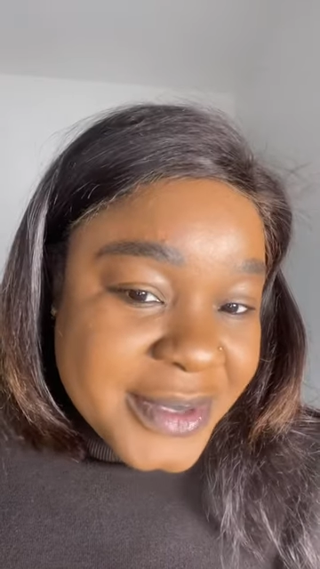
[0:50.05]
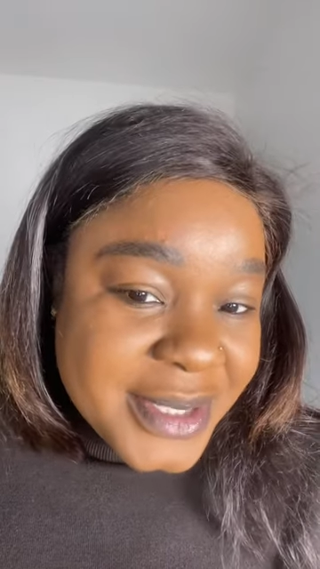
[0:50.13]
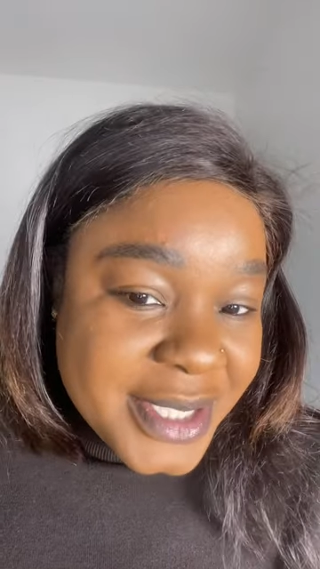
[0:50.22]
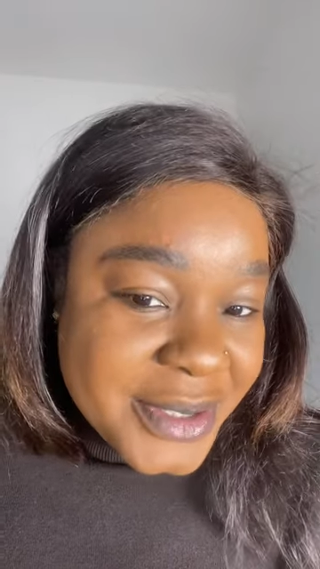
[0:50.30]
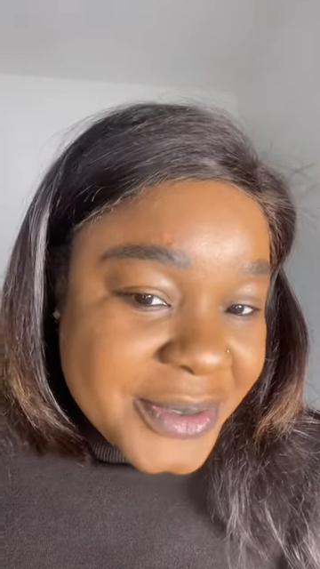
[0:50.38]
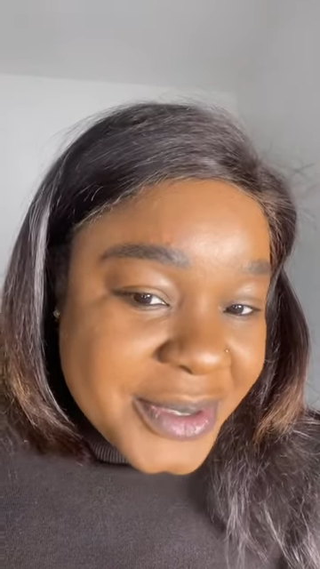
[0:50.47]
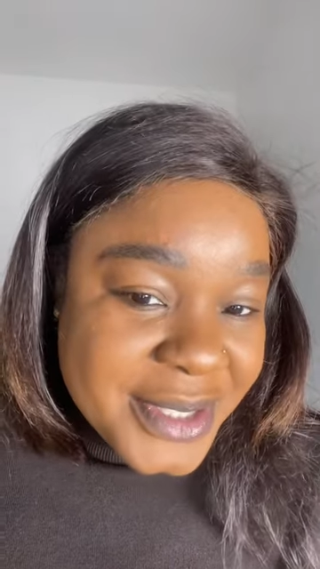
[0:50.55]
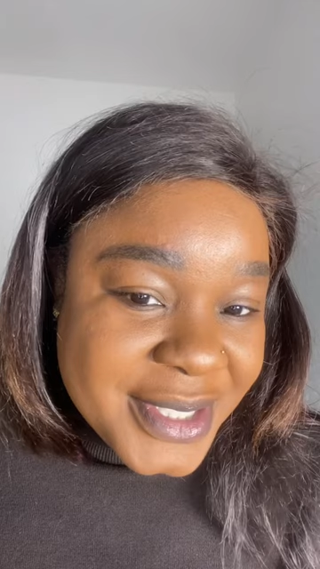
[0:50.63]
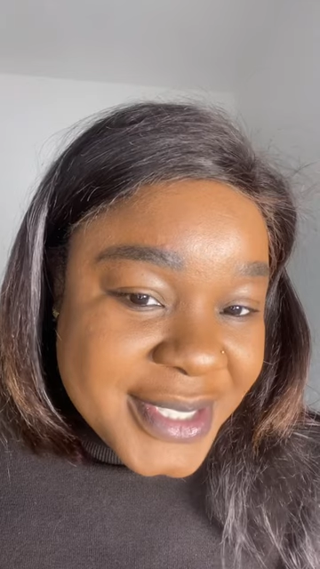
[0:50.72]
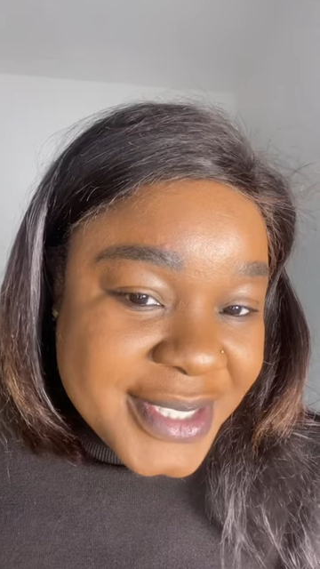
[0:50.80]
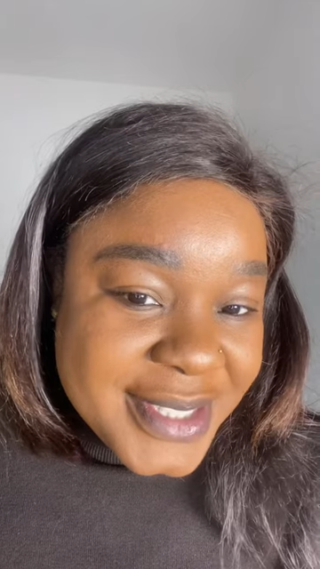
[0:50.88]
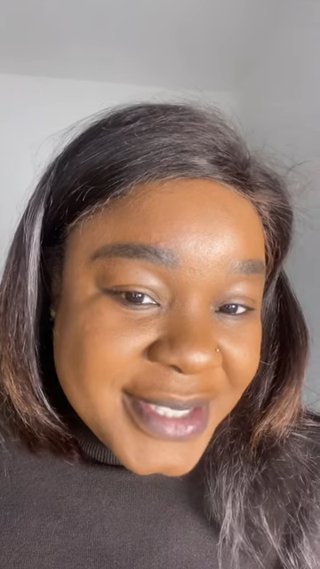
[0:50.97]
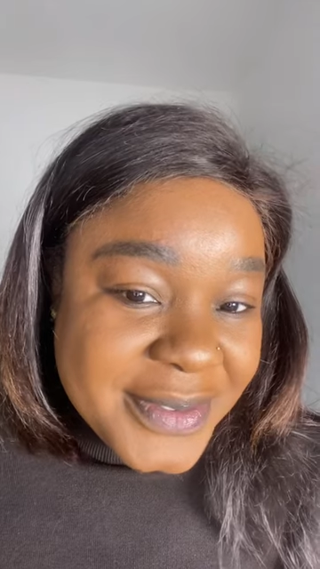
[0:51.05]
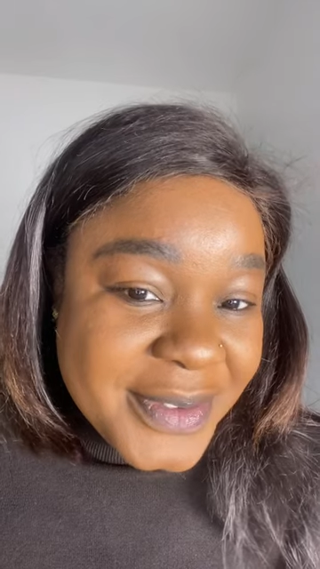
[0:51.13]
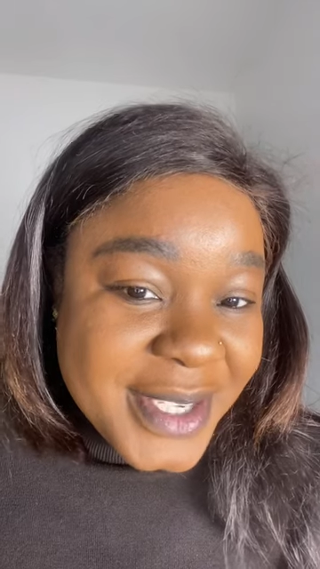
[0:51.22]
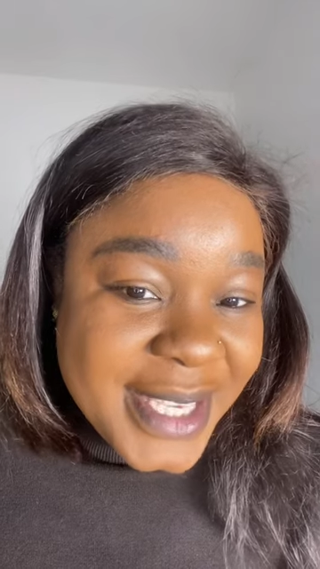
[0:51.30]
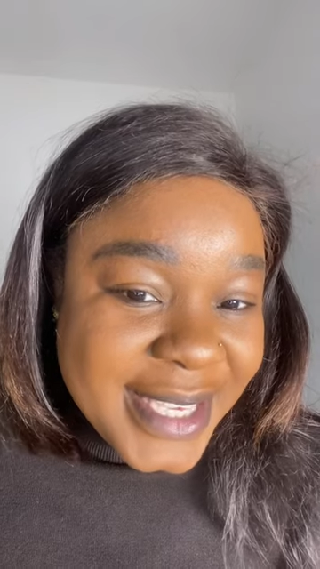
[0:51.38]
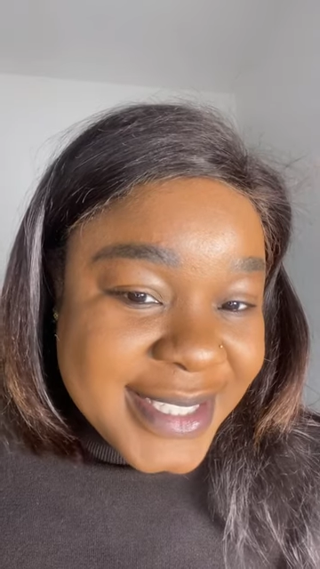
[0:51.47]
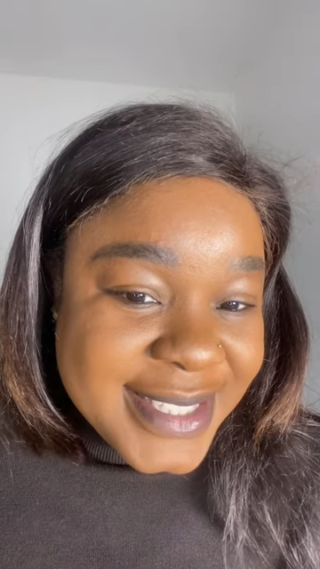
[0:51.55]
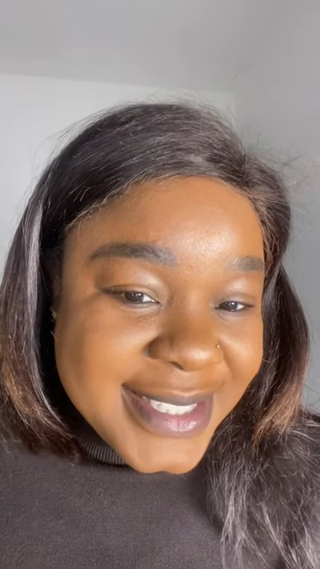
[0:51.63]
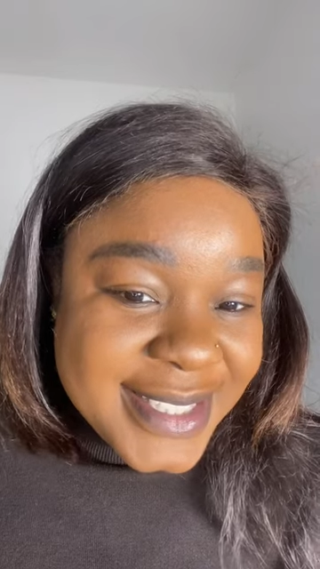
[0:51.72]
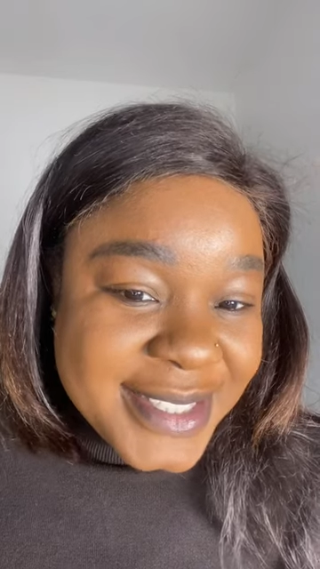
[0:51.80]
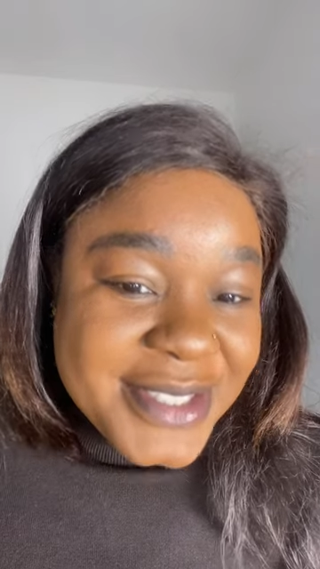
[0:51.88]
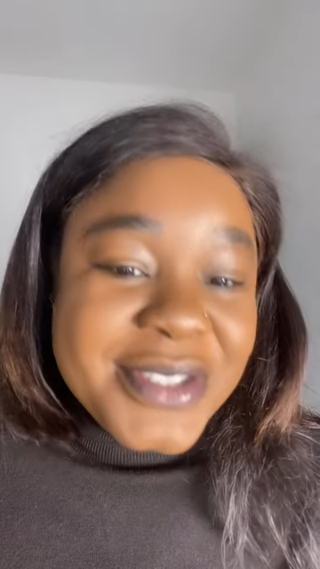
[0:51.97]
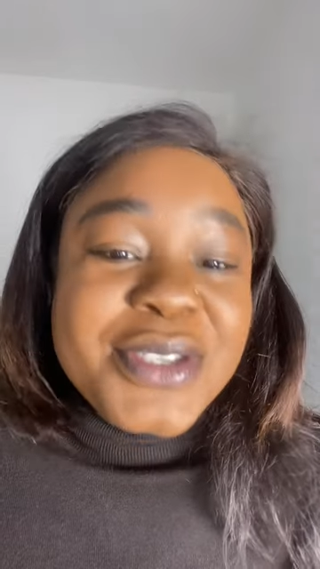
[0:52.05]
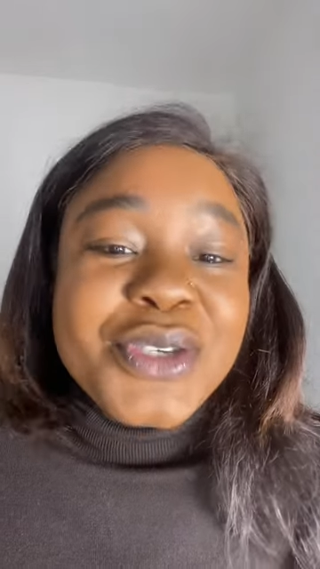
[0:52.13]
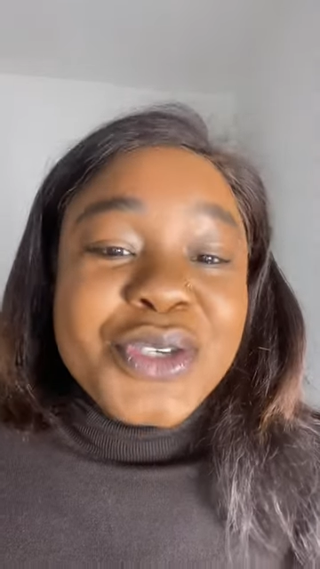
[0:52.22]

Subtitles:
to tell you is if you're getting it,